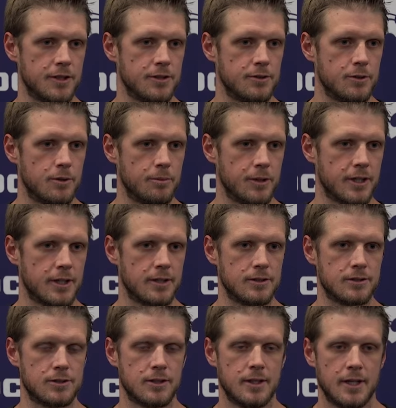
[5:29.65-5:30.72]
You do it
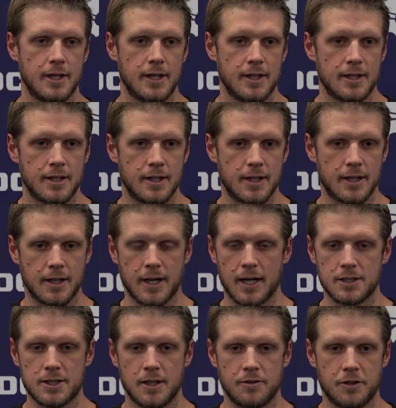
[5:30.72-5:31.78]
because uh,
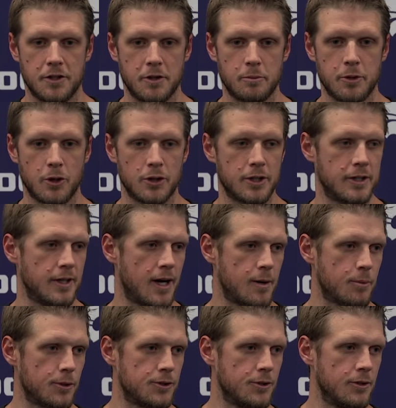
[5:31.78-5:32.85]
God's giving you the ability and the
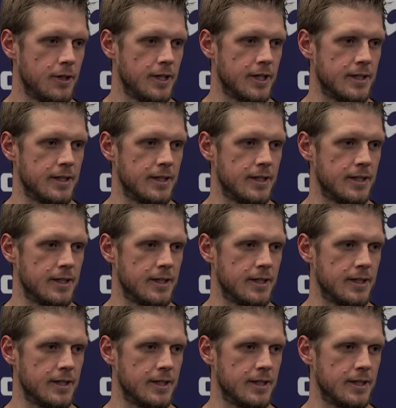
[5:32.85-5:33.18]
opportunity,